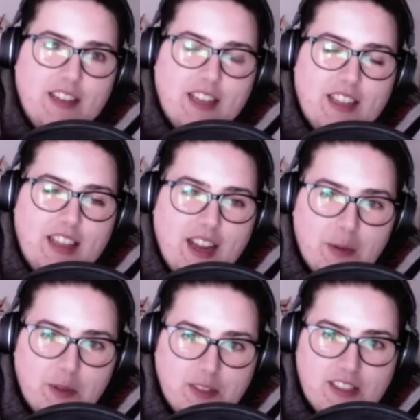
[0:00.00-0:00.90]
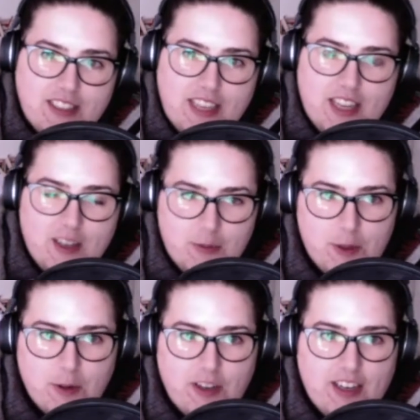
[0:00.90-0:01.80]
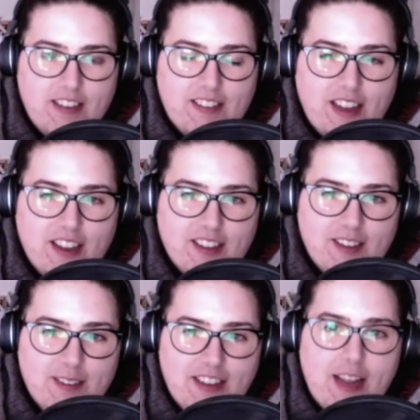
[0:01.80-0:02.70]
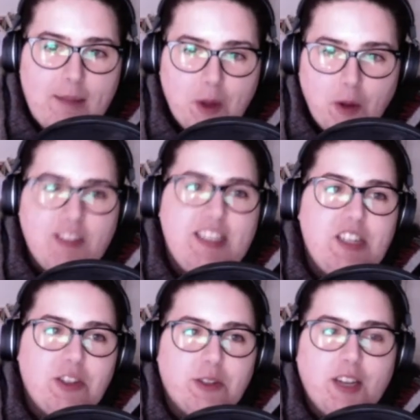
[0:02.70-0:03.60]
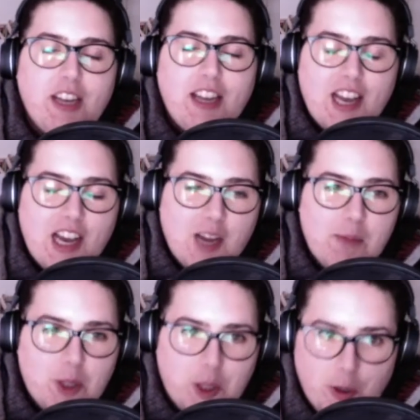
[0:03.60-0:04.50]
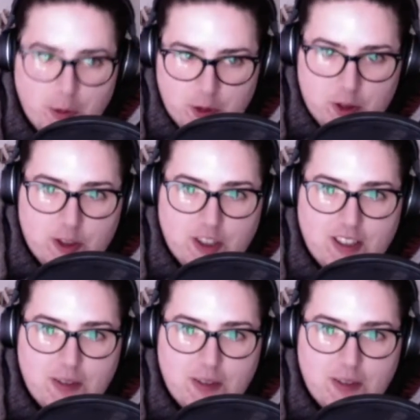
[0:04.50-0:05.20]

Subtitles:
and that I wanted to get your view on it, is that you said, I'm not a teacher, I'm a coach.